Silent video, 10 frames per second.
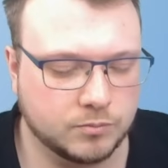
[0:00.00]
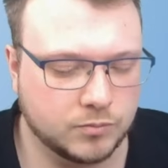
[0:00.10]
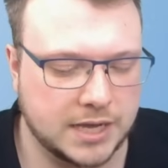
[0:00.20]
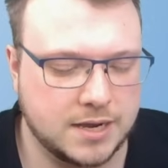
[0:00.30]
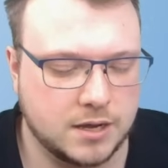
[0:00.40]

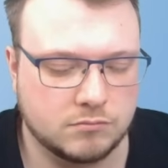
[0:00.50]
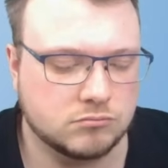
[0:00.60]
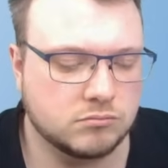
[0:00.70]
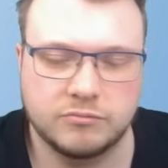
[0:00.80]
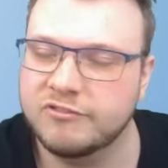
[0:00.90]
They can
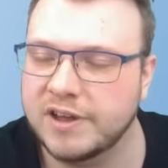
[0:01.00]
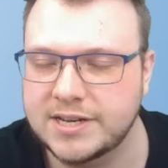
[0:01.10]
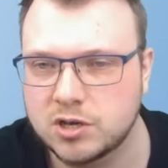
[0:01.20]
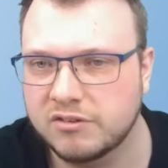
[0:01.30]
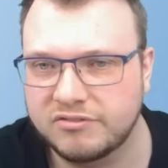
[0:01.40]

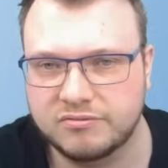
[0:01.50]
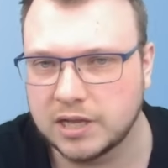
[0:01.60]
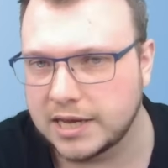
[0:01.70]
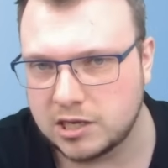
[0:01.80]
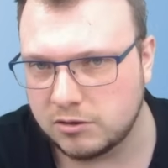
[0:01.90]
fight off
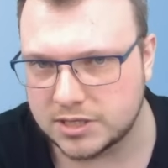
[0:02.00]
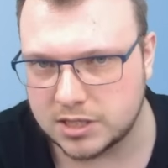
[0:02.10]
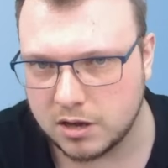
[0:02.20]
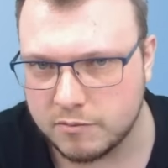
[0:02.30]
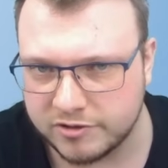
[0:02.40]
light units
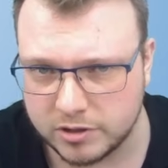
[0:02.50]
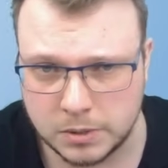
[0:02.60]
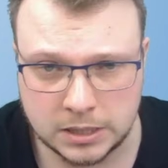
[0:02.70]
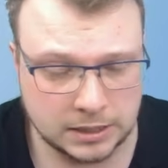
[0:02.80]
that come for them.